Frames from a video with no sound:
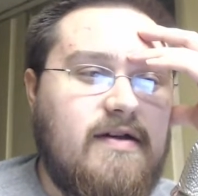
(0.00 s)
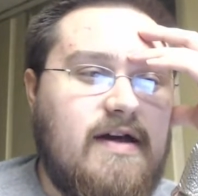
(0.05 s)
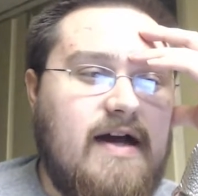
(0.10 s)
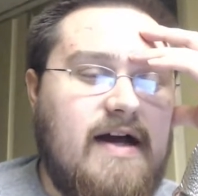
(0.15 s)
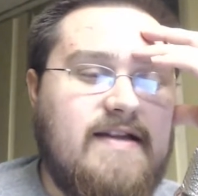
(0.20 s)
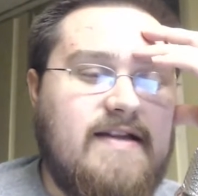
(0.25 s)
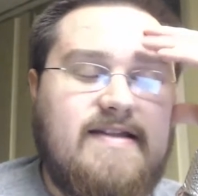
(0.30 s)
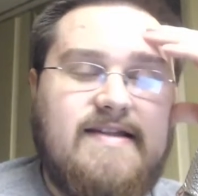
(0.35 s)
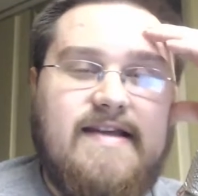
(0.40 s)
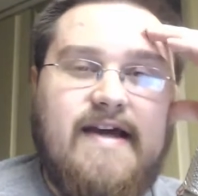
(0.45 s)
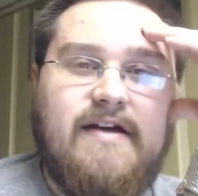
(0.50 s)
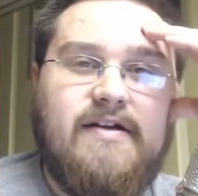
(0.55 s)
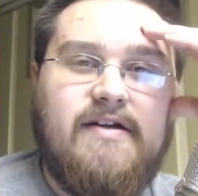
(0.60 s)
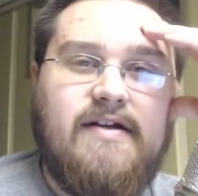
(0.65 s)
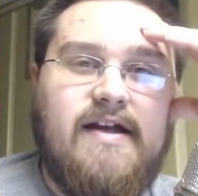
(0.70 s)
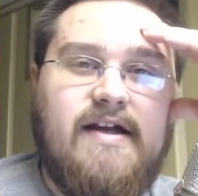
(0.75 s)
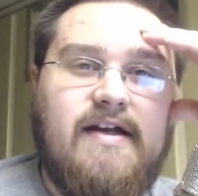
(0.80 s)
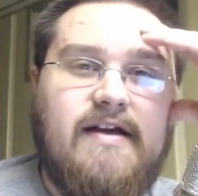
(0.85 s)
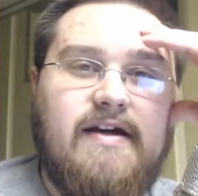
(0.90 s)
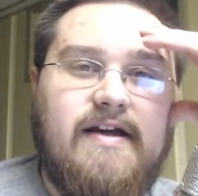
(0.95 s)
on
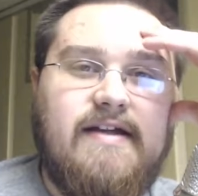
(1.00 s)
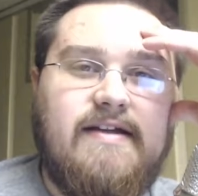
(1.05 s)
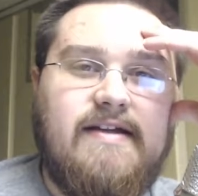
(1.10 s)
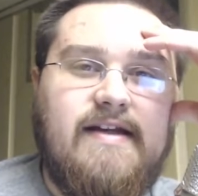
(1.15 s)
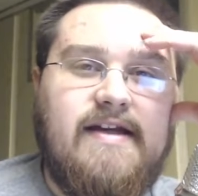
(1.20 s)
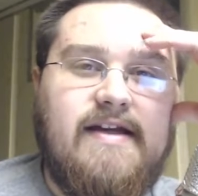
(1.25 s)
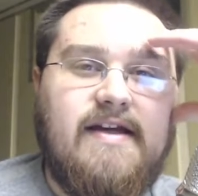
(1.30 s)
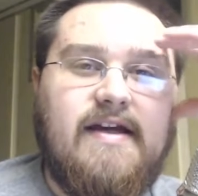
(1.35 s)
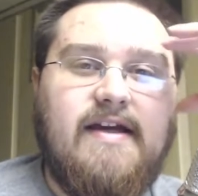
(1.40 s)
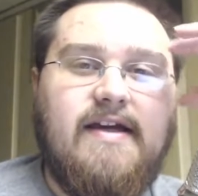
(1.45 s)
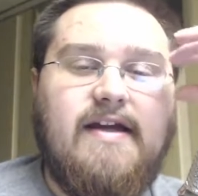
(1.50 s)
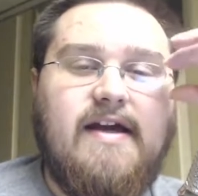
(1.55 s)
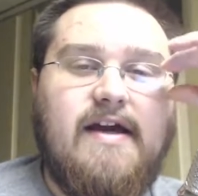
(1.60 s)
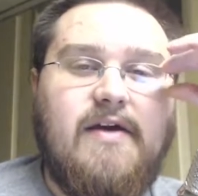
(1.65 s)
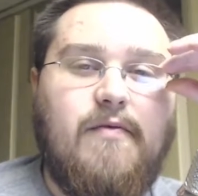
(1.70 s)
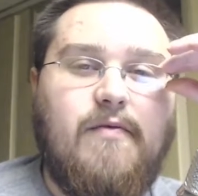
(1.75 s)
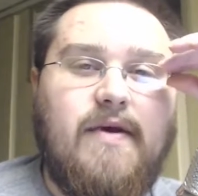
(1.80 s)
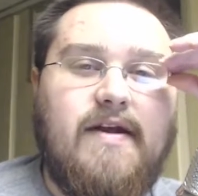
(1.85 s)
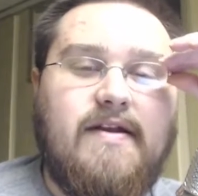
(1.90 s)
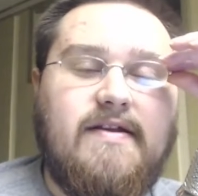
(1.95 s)
Saturday night, Nick and I
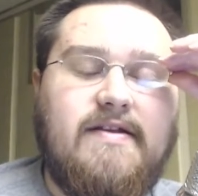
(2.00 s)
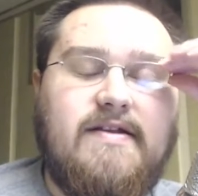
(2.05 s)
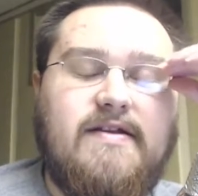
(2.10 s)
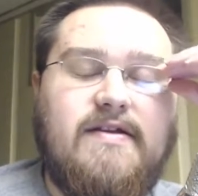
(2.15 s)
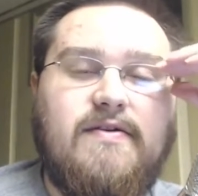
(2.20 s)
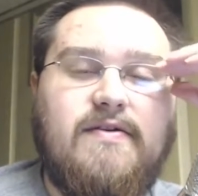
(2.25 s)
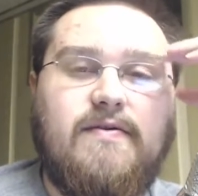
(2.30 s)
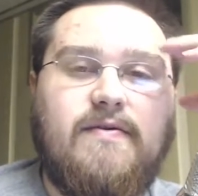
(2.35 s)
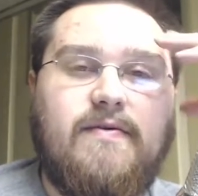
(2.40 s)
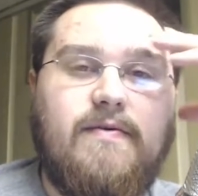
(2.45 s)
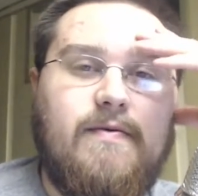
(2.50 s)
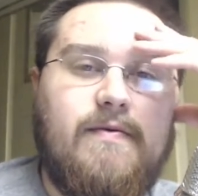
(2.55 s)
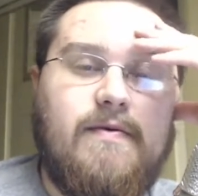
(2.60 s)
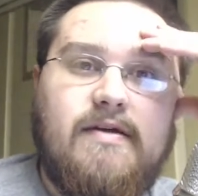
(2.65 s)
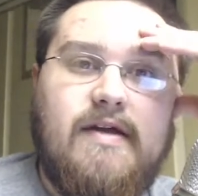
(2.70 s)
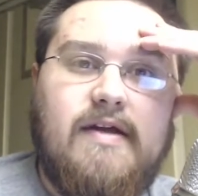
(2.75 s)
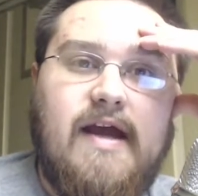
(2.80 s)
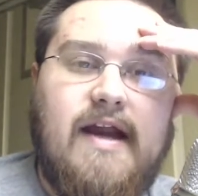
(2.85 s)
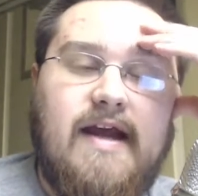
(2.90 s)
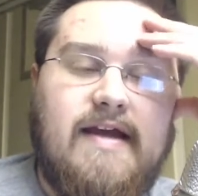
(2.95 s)
went to
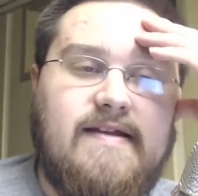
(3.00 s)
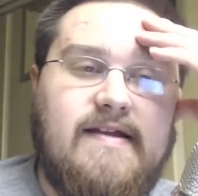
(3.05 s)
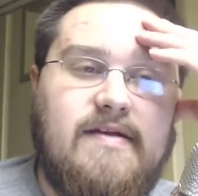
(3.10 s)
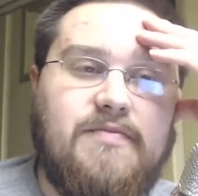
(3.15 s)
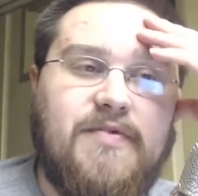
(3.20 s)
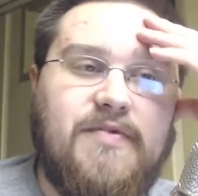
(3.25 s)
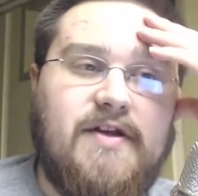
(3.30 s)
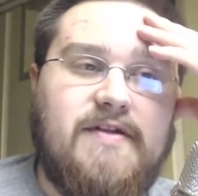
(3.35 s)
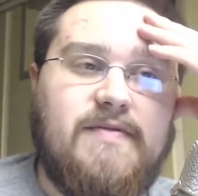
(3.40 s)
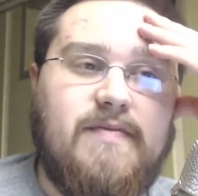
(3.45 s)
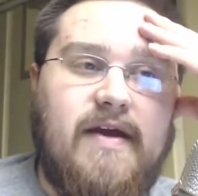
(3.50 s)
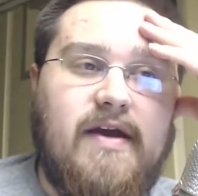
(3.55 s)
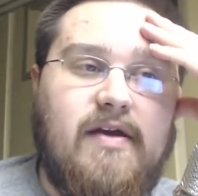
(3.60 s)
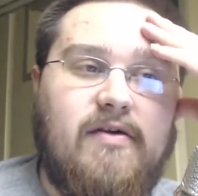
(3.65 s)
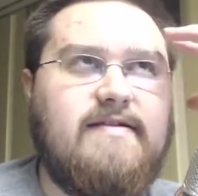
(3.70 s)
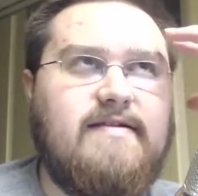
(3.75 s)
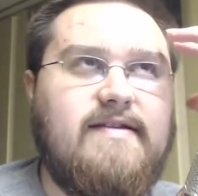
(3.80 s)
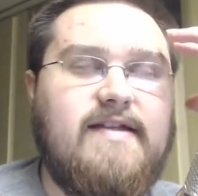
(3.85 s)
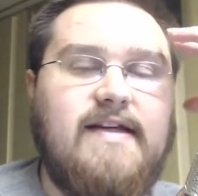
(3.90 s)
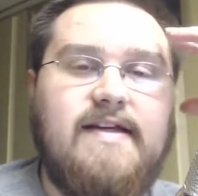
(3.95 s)
an 18+
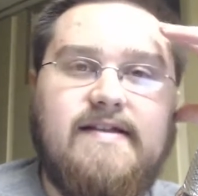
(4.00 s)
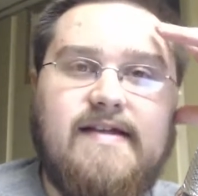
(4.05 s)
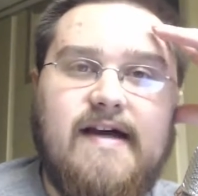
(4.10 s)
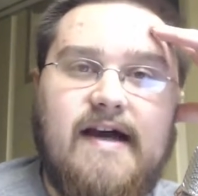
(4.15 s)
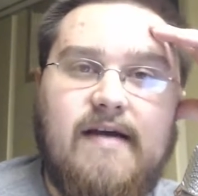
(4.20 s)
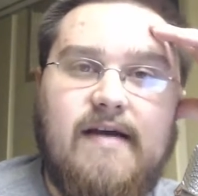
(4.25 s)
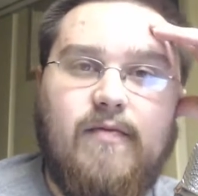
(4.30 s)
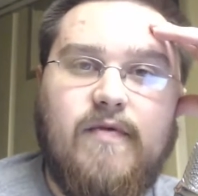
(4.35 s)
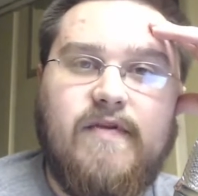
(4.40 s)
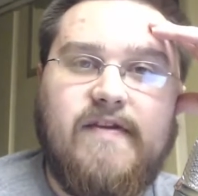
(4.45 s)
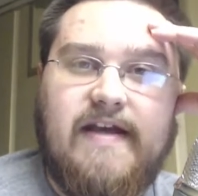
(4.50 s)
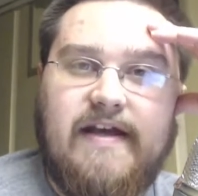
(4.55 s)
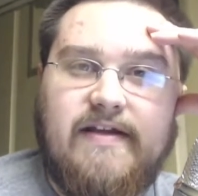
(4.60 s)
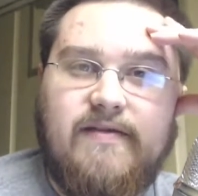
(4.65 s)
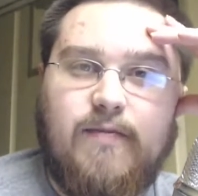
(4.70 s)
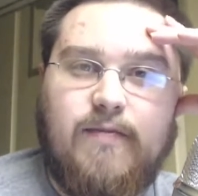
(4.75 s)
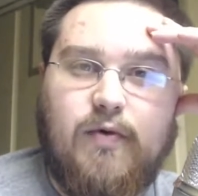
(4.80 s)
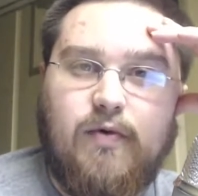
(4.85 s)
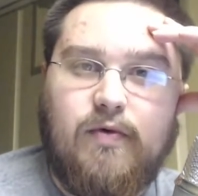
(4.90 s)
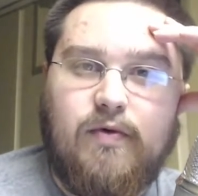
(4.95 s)
panel Tea Time with
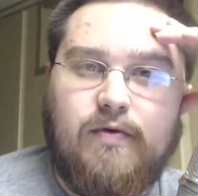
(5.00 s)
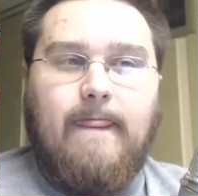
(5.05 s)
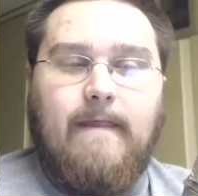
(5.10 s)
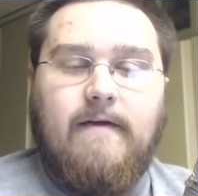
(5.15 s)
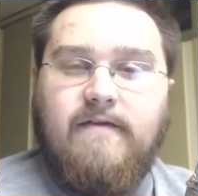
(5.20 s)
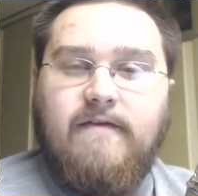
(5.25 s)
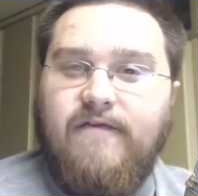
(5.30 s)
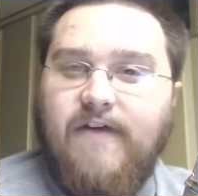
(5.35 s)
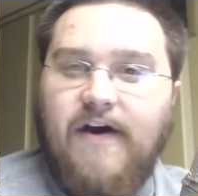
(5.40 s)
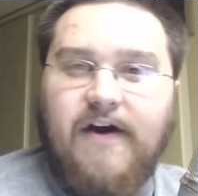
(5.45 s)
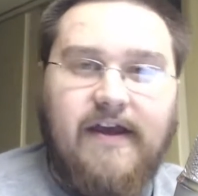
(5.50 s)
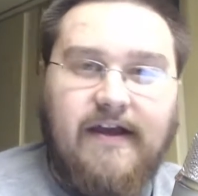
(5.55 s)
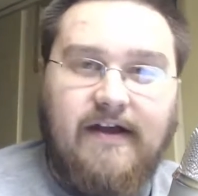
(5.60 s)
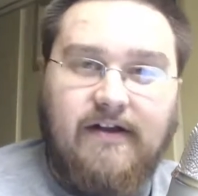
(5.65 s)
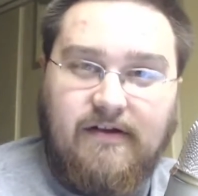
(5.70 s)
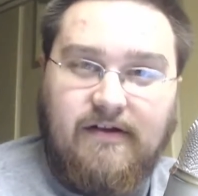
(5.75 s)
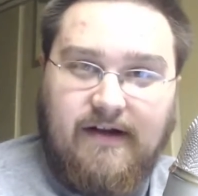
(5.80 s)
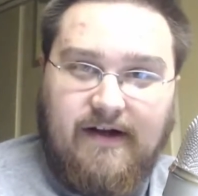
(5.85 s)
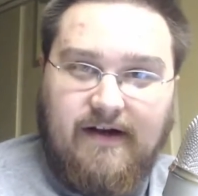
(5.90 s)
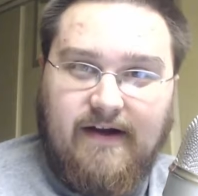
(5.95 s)
Deadpool. Fucking
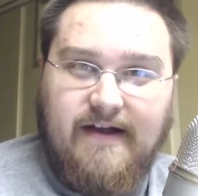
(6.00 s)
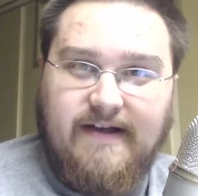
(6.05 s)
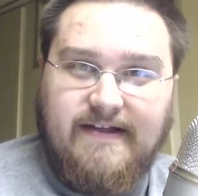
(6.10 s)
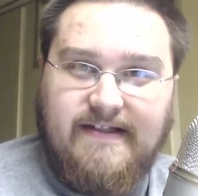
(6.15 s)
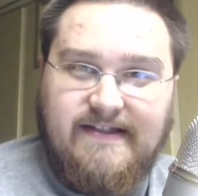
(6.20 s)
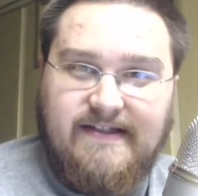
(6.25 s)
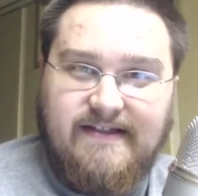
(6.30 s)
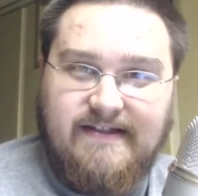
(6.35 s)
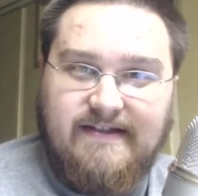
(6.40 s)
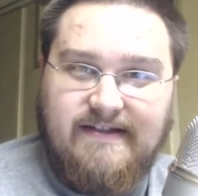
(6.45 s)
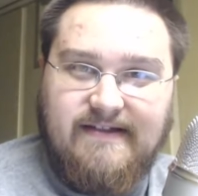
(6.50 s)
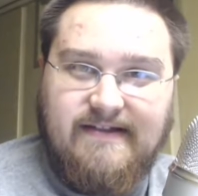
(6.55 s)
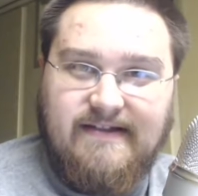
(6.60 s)
hilarious.